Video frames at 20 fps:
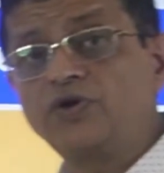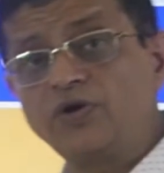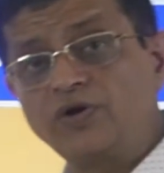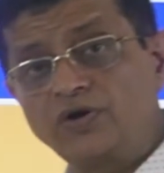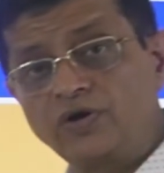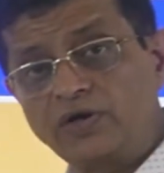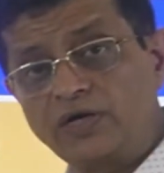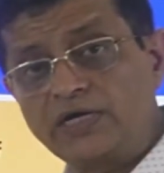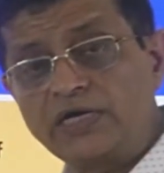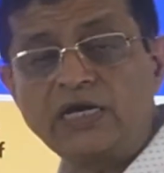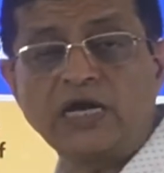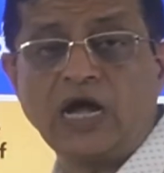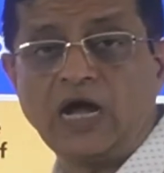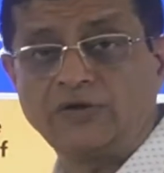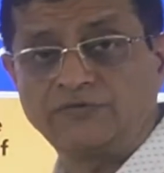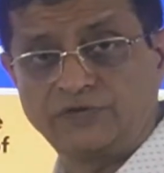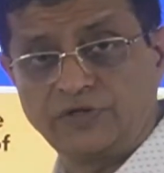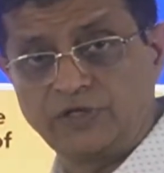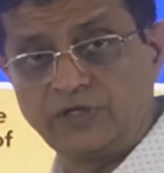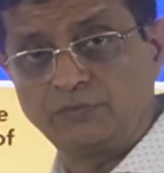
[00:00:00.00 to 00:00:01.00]
early
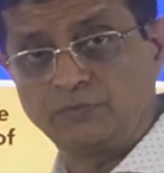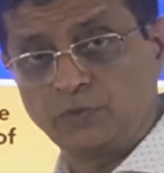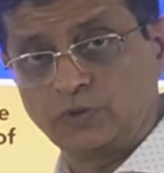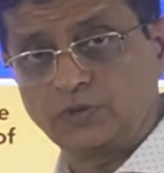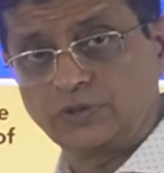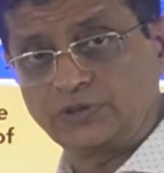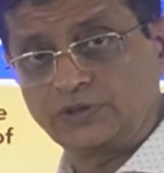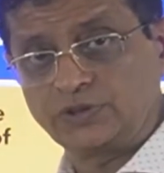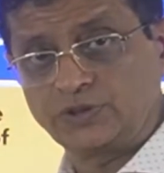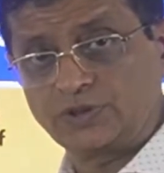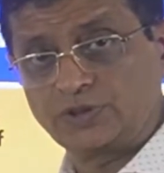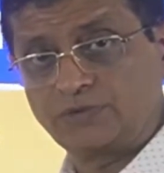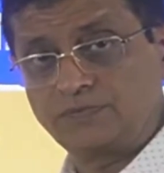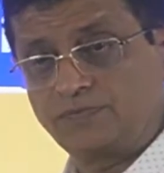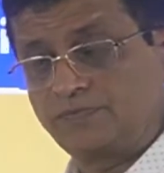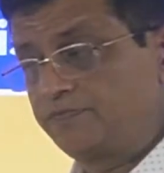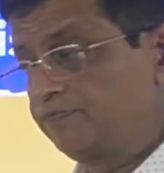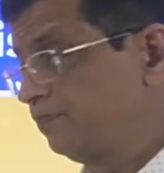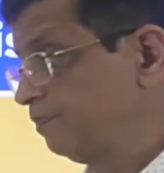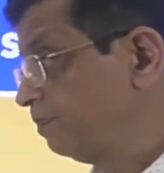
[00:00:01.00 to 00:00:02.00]
after depolarization.
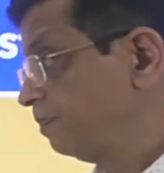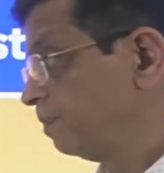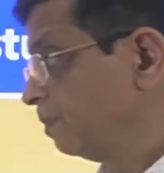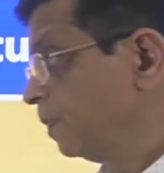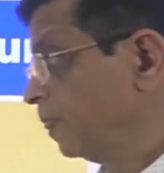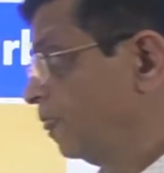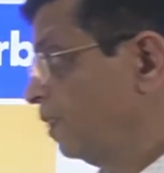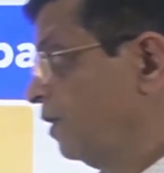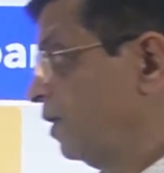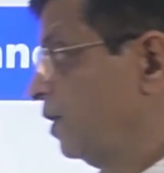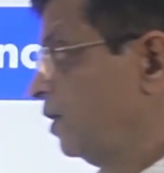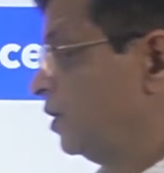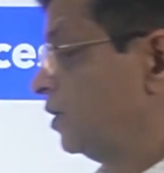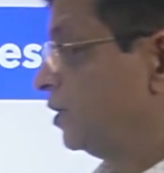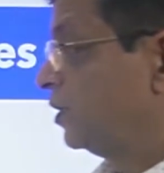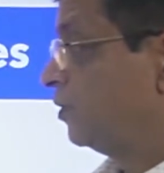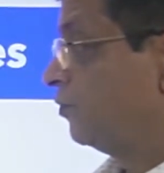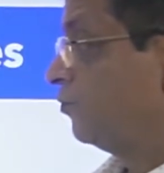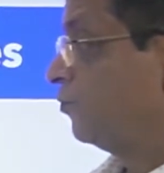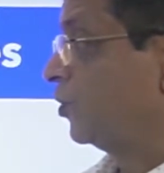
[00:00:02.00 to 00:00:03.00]

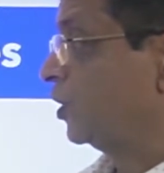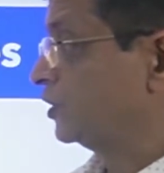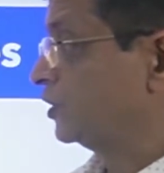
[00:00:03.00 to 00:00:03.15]
For